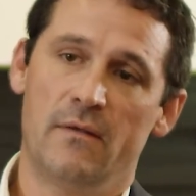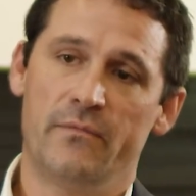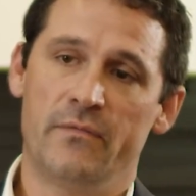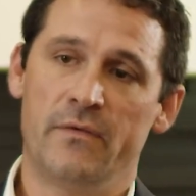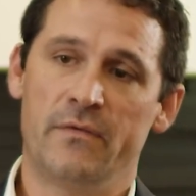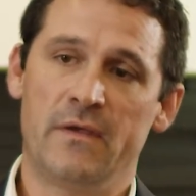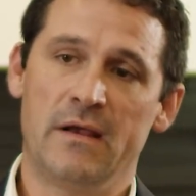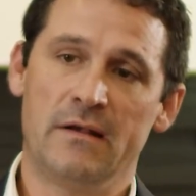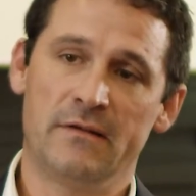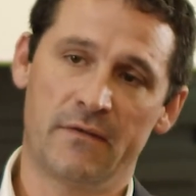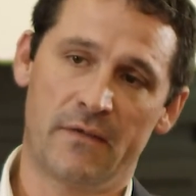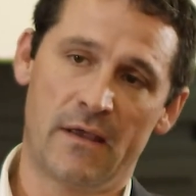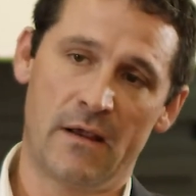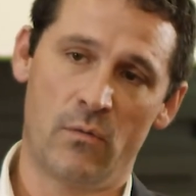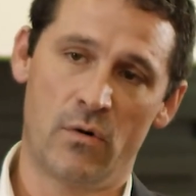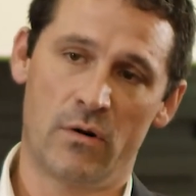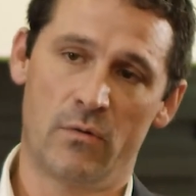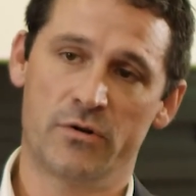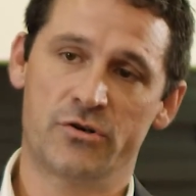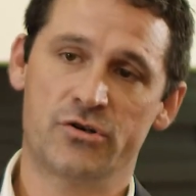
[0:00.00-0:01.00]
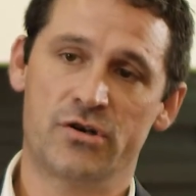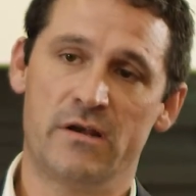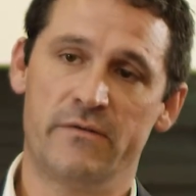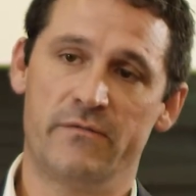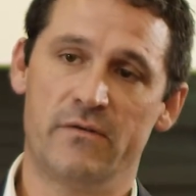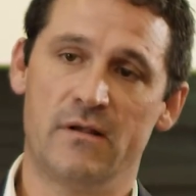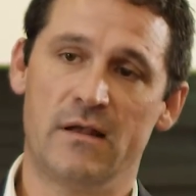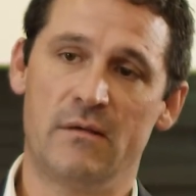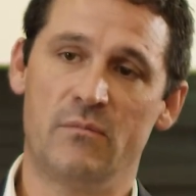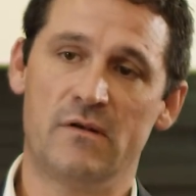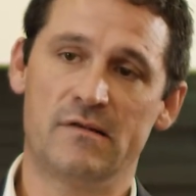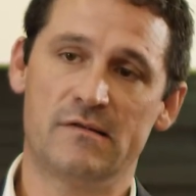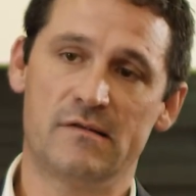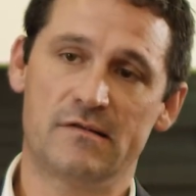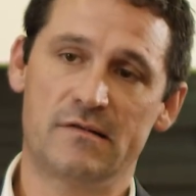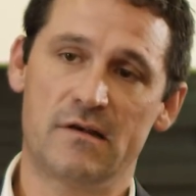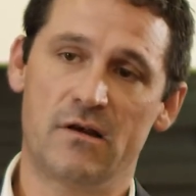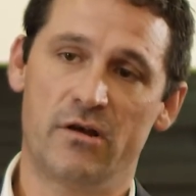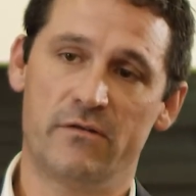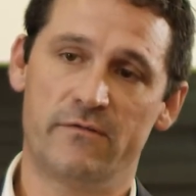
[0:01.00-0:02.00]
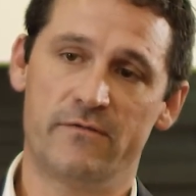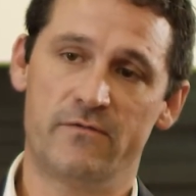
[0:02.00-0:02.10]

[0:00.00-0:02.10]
things that they want to achieve in their business going